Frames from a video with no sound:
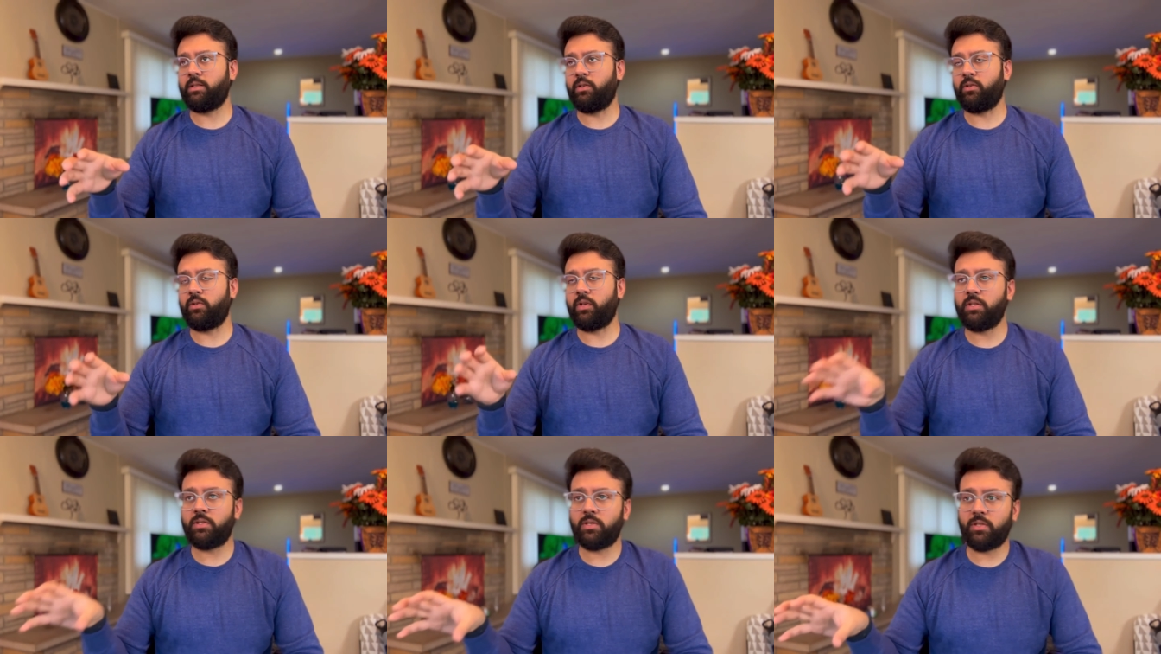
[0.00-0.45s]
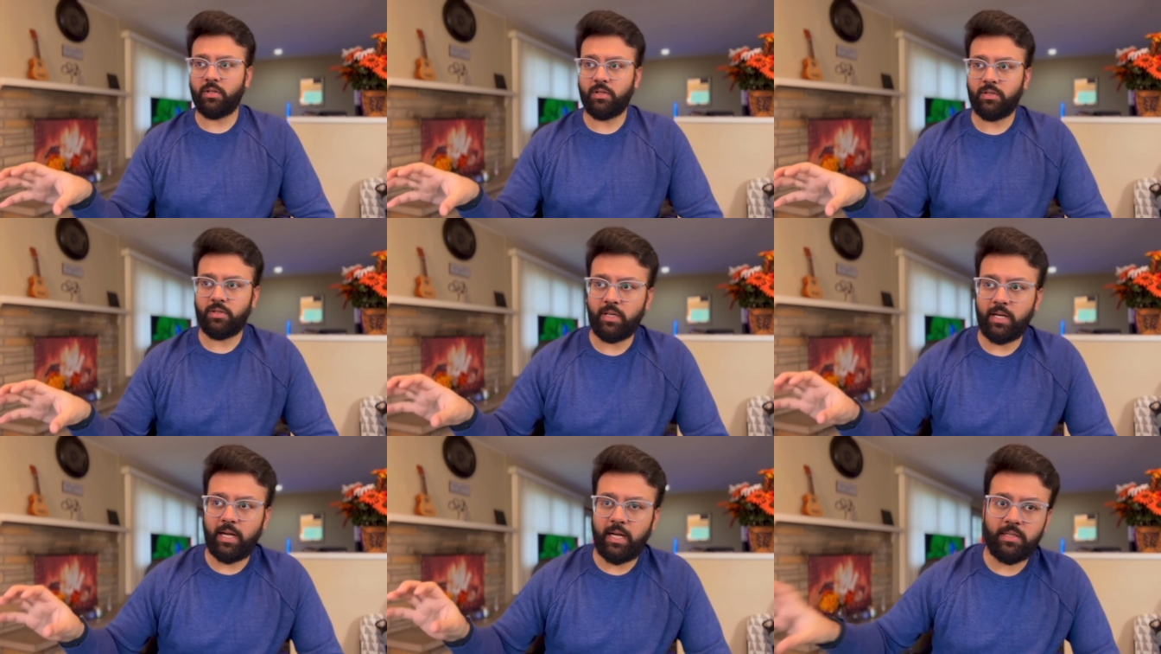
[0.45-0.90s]

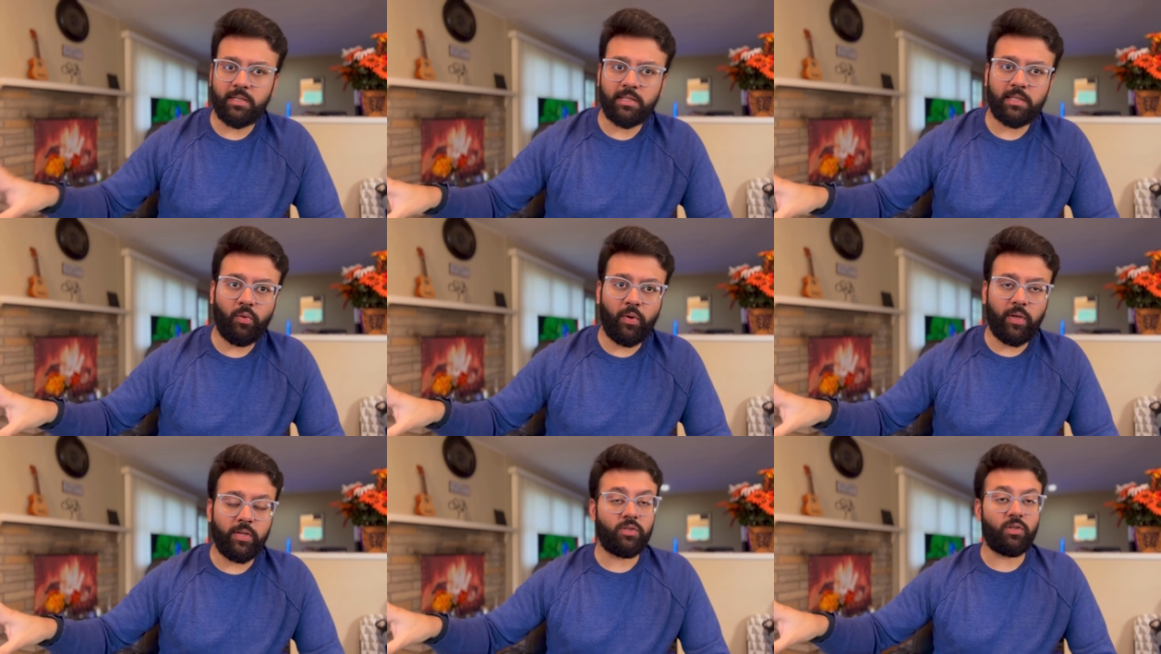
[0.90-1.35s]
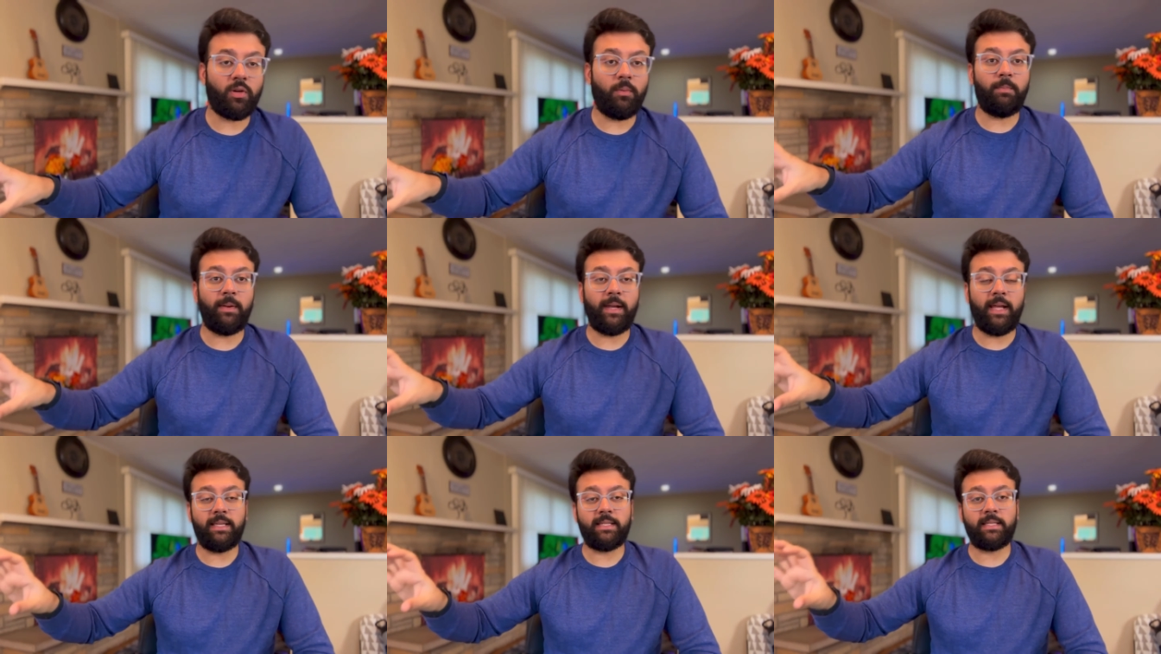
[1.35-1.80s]
researcher at so-and-so
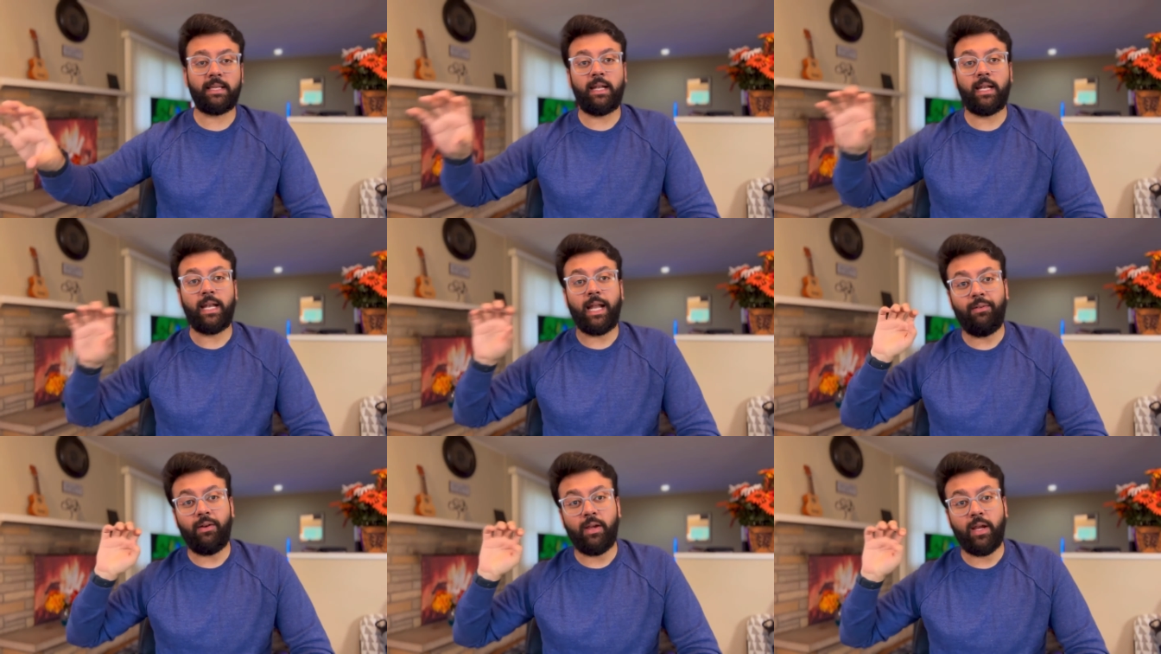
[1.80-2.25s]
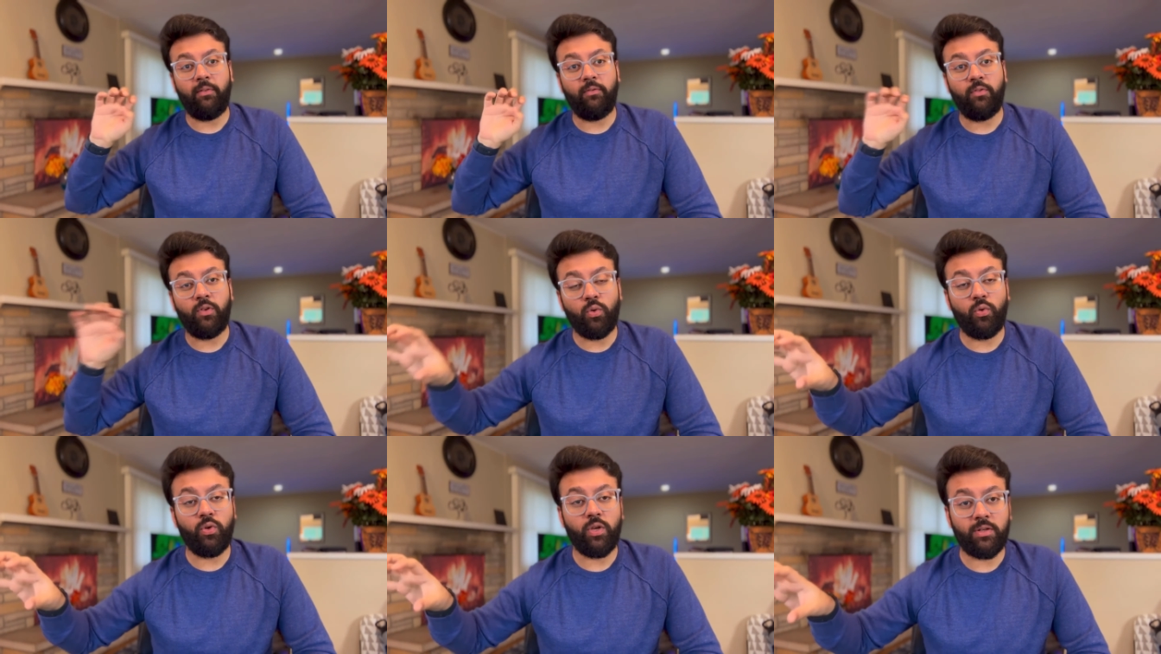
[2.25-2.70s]
place, and now I
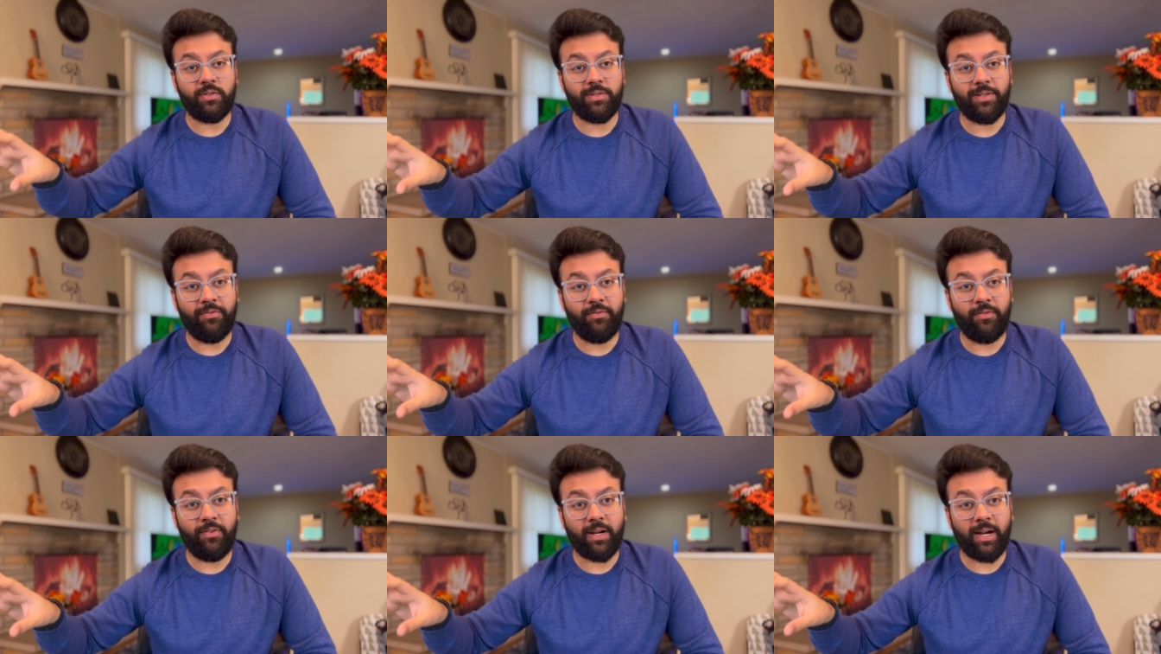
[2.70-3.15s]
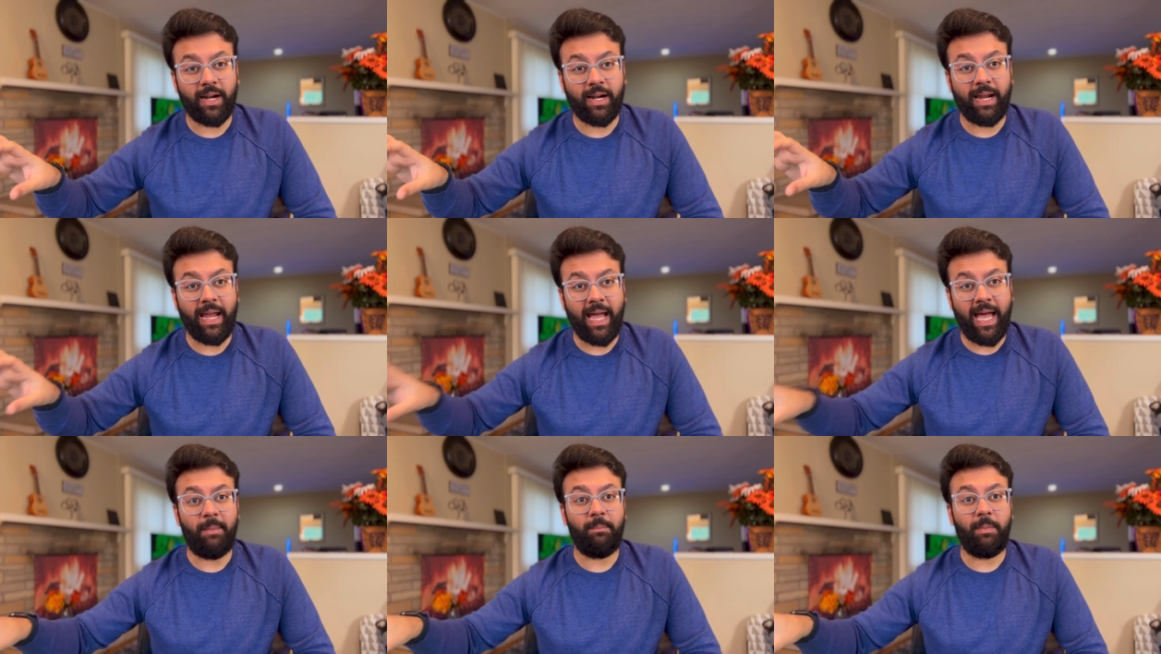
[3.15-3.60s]
have 2 years of
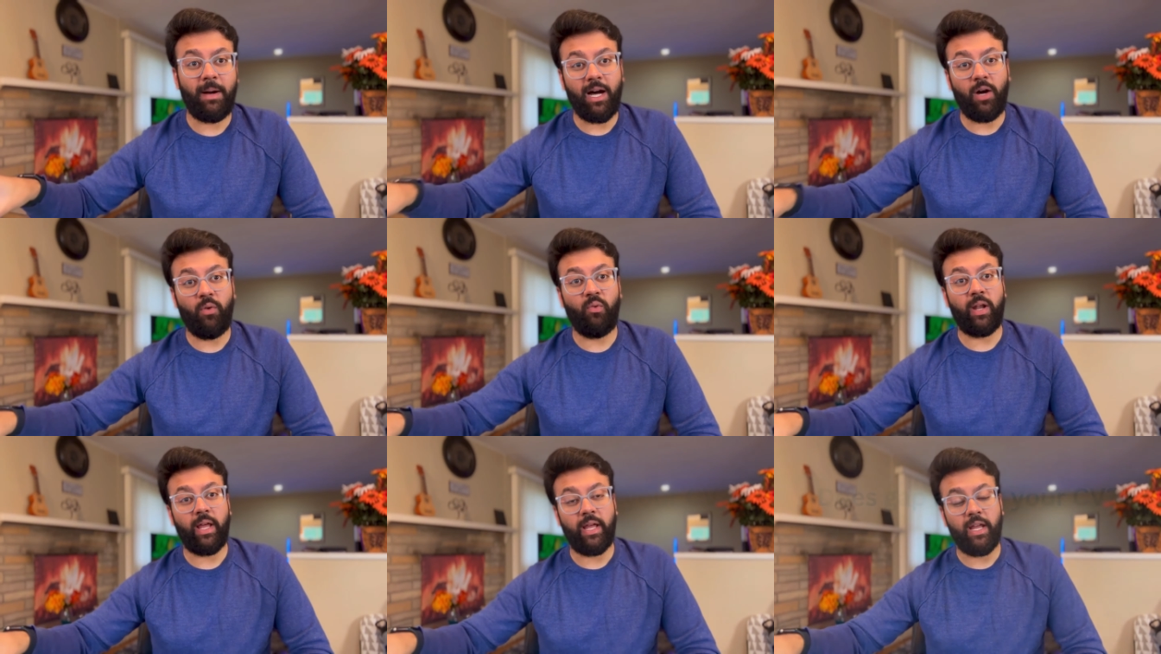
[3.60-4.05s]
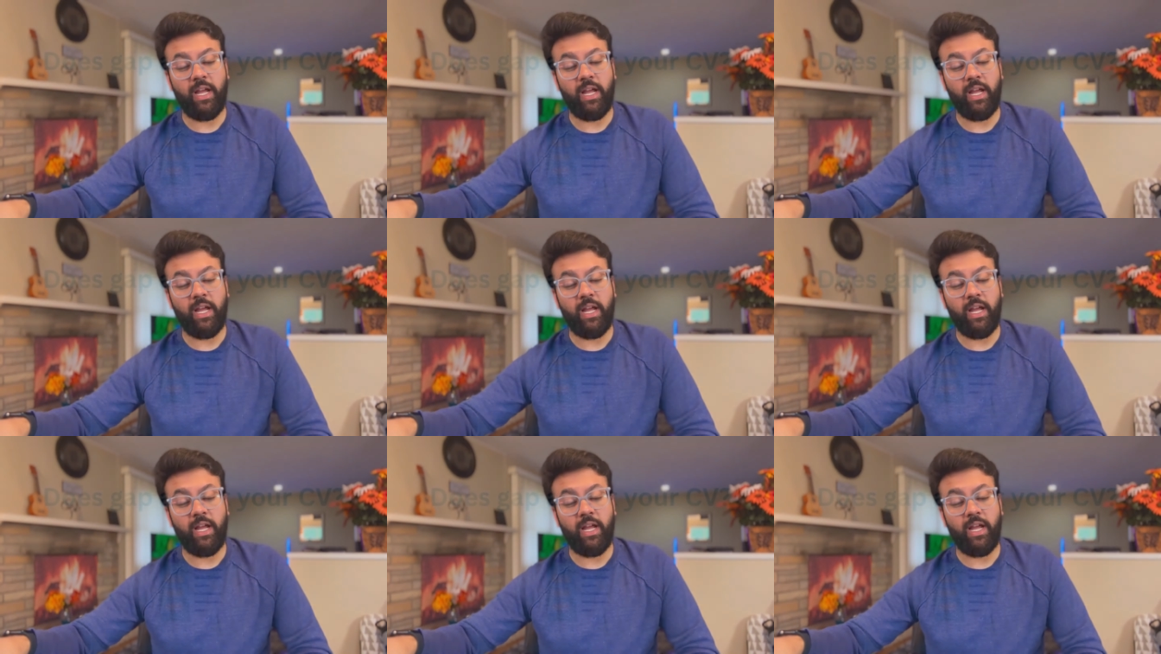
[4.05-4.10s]
gap. How will I